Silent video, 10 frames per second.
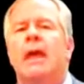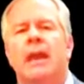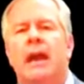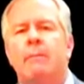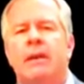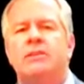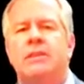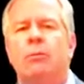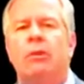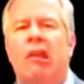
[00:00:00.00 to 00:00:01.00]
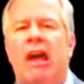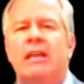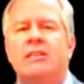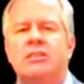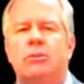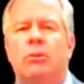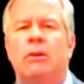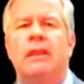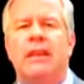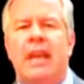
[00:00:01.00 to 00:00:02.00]
and how much they would like a
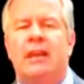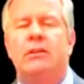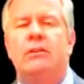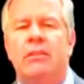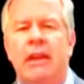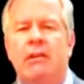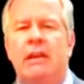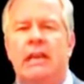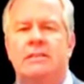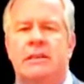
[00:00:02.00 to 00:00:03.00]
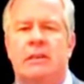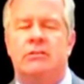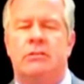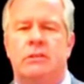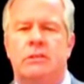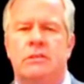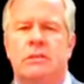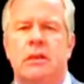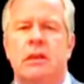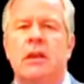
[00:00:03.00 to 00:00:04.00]
store that catered to their needs and
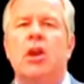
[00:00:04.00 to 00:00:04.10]
interests.